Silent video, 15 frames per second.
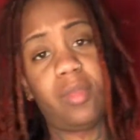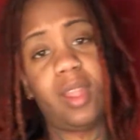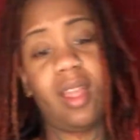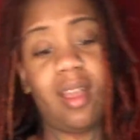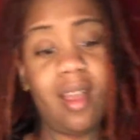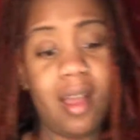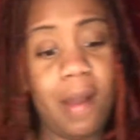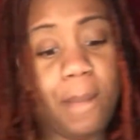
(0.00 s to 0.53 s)

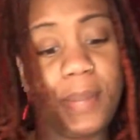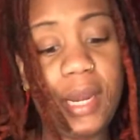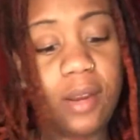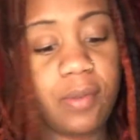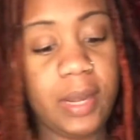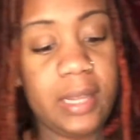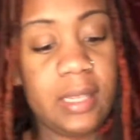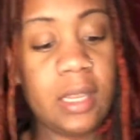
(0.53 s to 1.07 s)
But anyways,
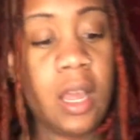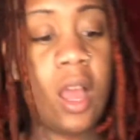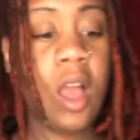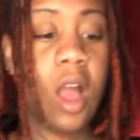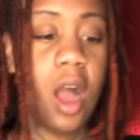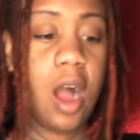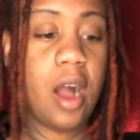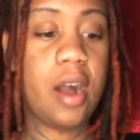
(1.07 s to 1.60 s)

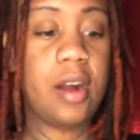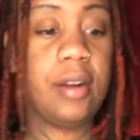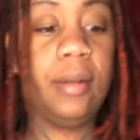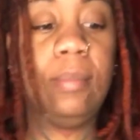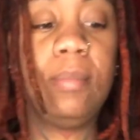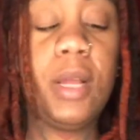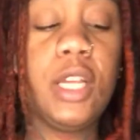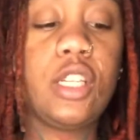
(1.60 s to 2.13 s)

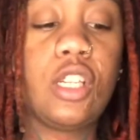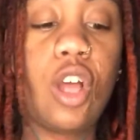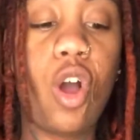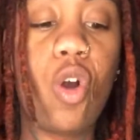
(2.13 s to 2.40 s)
so